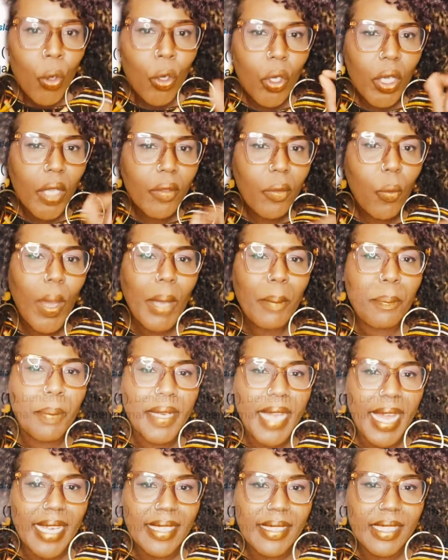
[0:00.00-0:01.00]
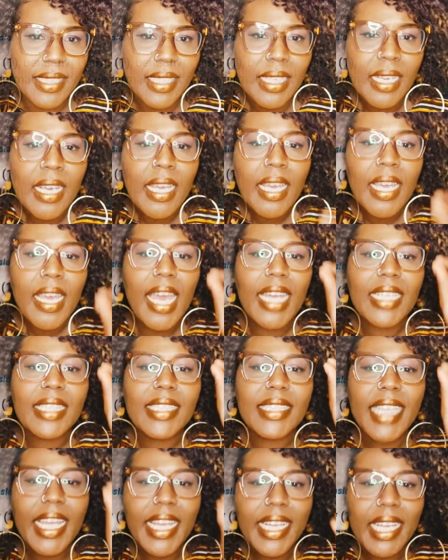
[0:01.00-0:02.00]
look at the word banati
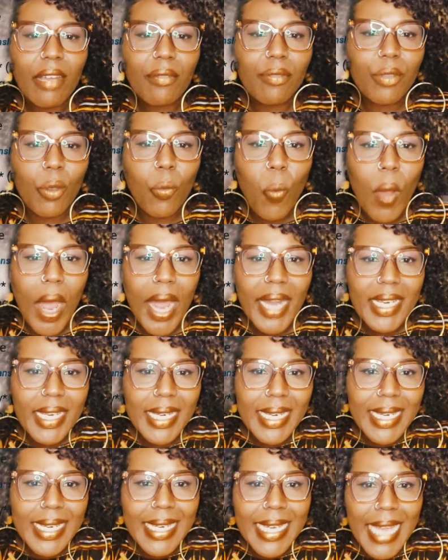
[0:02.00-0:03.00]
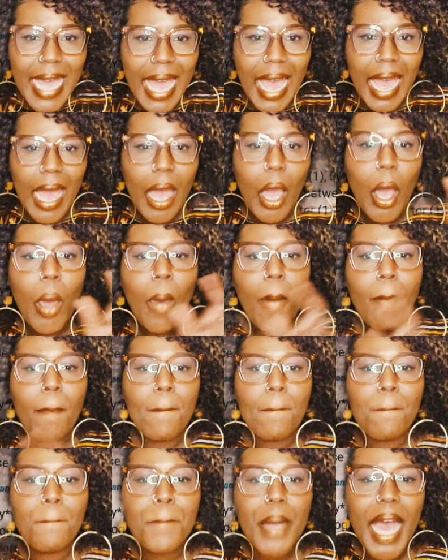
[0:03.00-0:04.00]
and take out the word na.
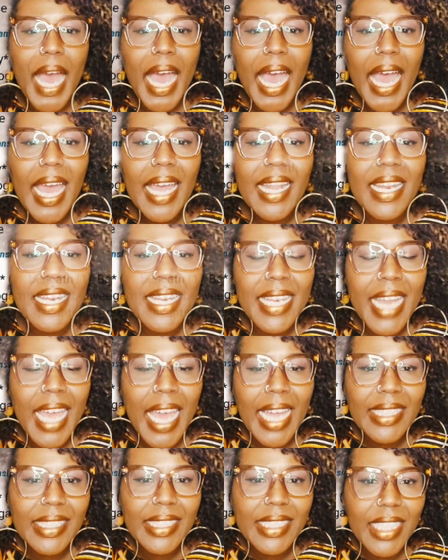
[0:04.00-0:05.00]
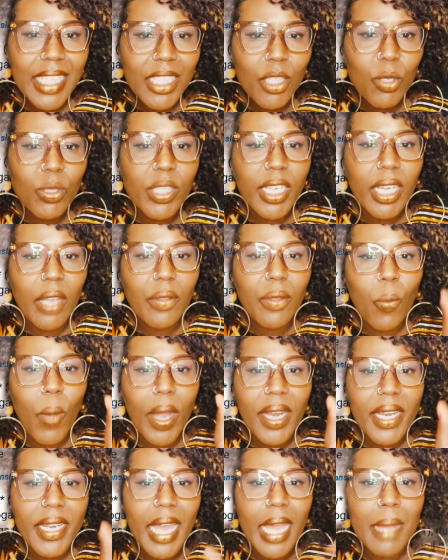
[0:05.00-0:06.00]
Banati, you take out the
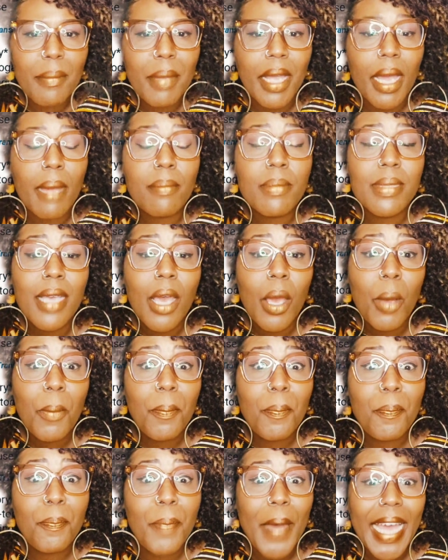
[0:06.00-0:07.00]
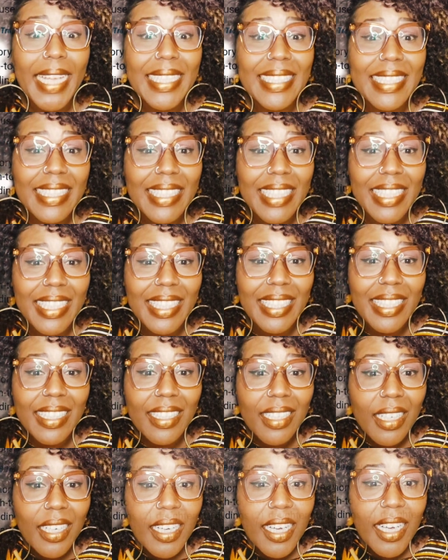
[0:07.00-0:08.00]
word na, it becomes bati.
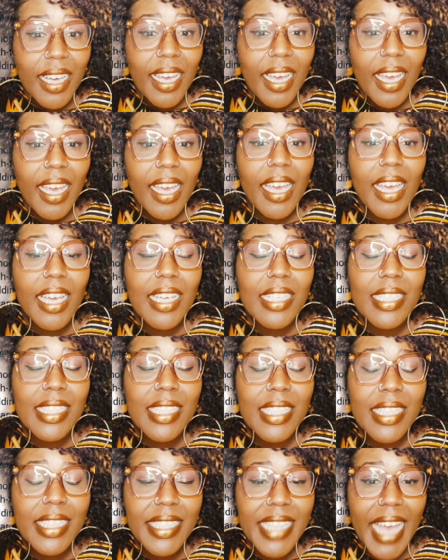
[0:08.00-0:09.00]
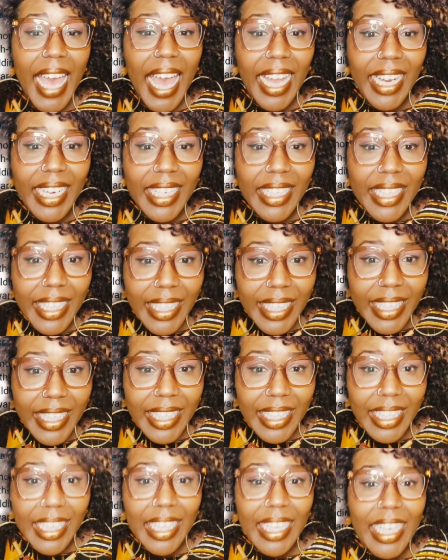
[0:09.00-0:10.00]

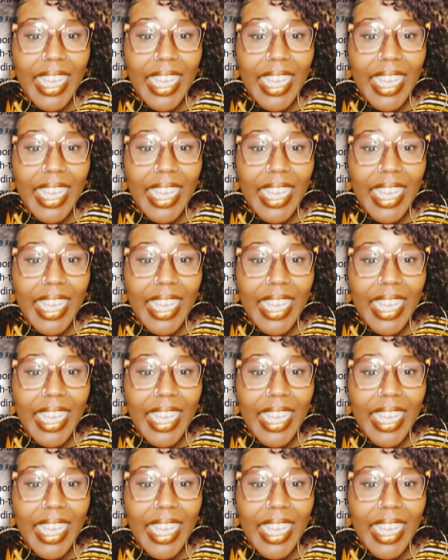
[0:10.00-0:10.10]
Exactly